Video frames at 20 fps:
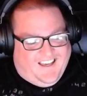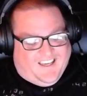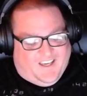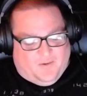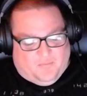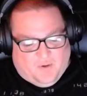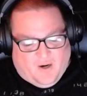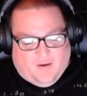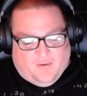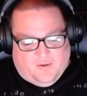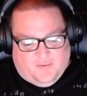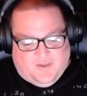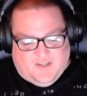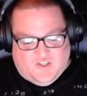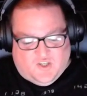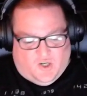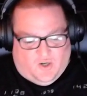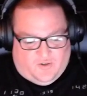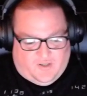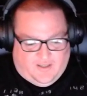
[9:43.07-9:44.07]
He'll probably be
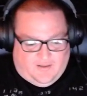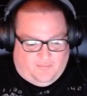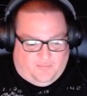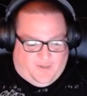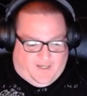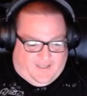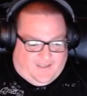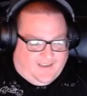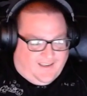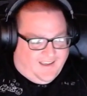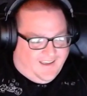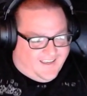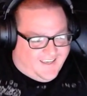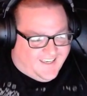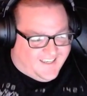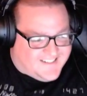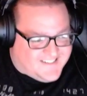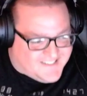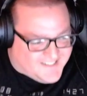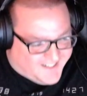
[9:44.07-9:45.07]
joking, but
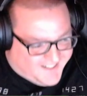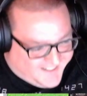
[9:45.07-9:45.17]
it's